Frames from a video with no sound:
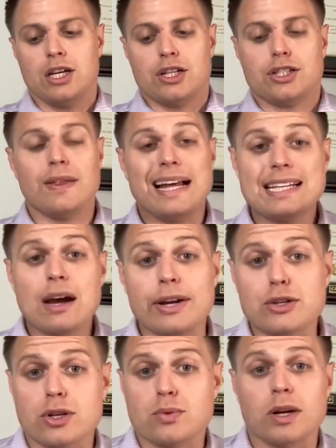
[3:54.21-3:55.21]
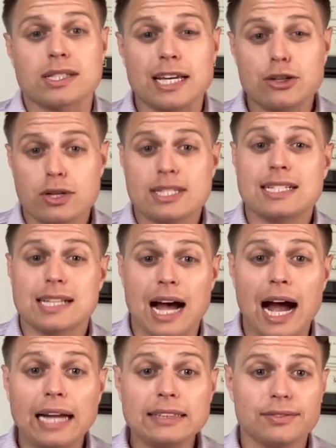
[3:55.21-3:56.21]
So that's how interest works. Interest is
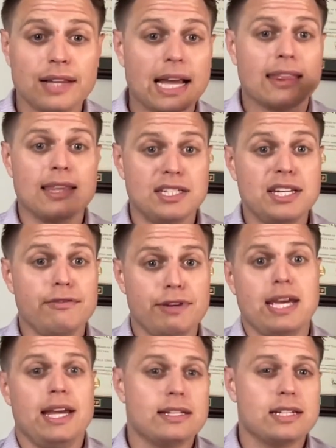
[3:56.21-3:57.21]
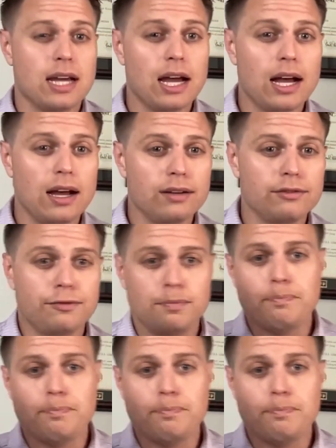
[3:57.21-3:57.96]
kind of like the dividend of